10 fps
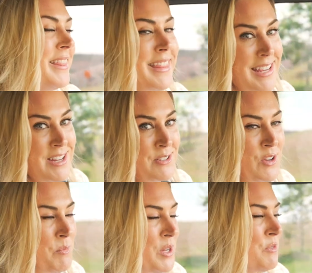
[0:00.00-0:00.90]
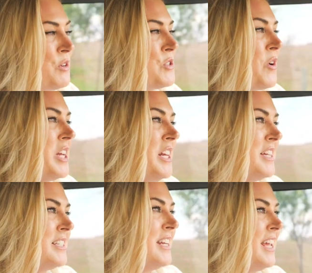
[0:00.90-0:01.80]
Thank you so much for joining
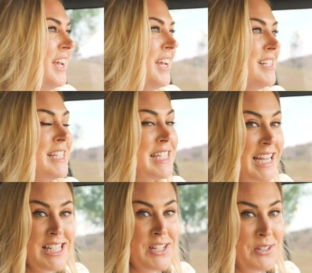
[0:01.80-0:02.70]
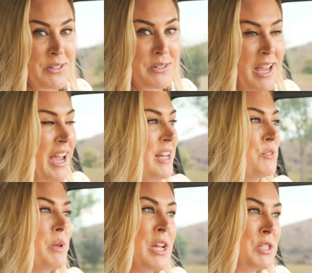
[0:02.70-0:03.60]
us today. Stay tuned
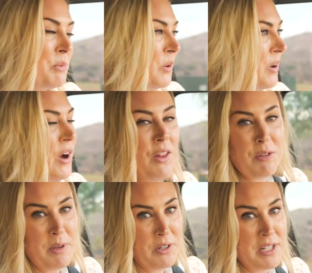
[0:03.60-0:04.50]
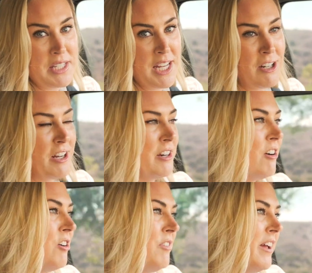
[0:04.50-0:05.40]
as we explore all the communities here in
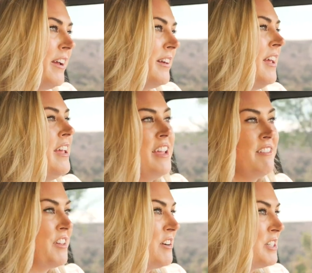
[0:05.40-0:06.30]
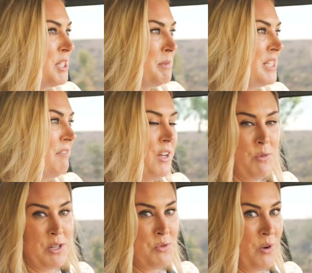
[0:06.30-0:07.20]
Irvine. If there's a specific
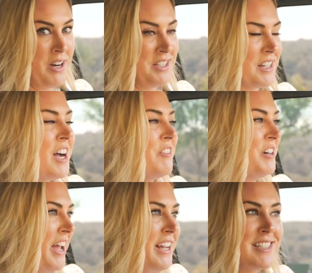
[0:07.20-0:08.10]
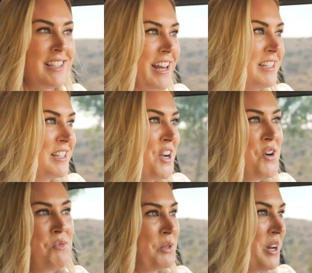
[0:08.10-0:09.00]
one you want us to cover next, let us know
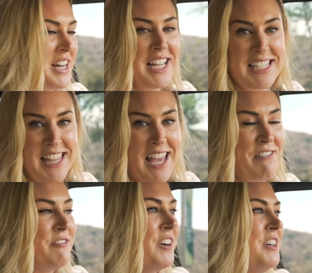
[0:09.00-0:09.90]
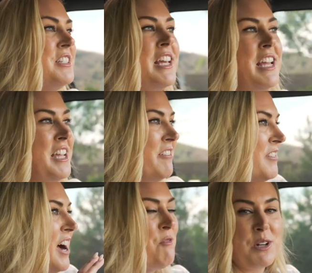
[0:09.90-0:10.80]
and we'll try to get to that first. If
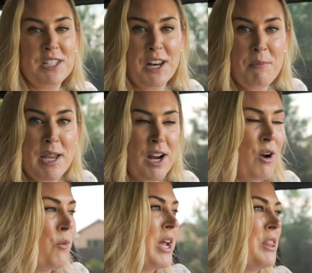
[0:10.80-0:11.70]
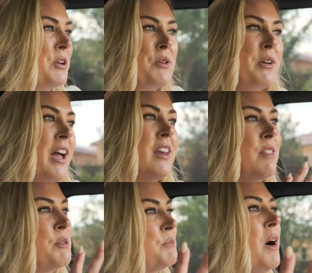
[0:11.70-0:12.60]
not, we're just going to make our way through kind of
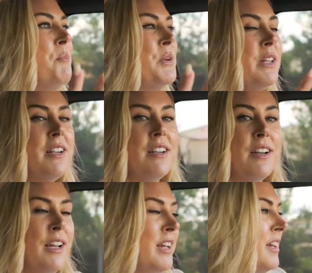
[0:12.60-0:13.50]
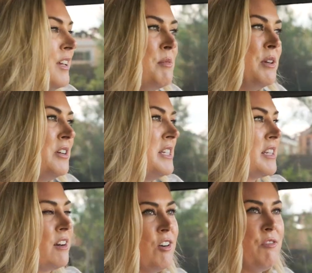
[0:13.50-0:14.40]
the most popular communities
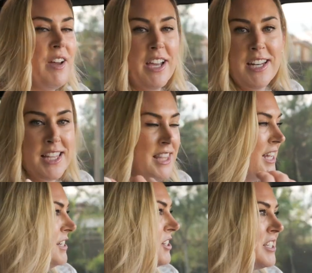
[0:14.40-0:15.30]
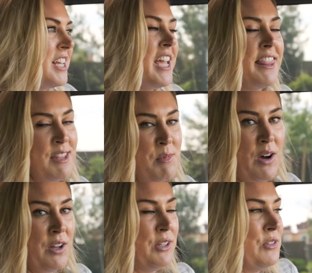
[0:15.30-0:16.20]
in Irvine and then just hit them
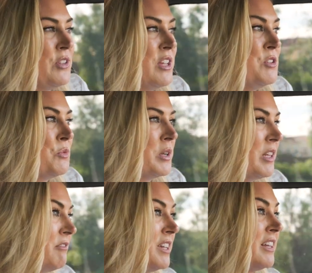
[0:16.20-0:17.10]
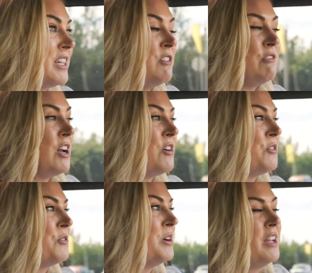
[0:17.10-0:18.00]
all so that you really feel like you
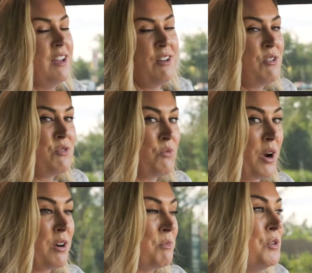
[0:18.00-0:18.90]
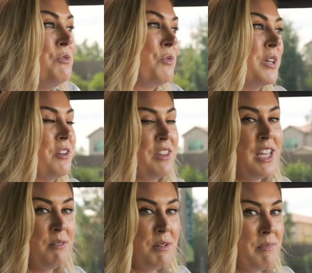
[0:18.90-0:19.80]
know where to move when you're
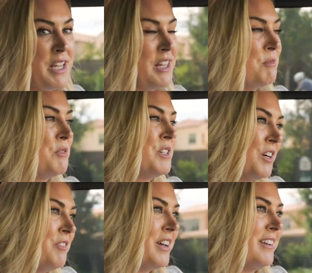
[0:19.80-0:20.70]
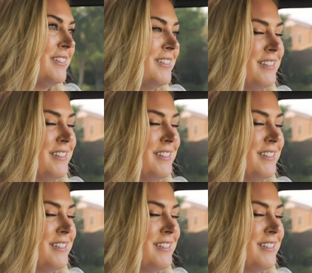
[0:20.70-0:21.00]
thinking about making the move to Irvine.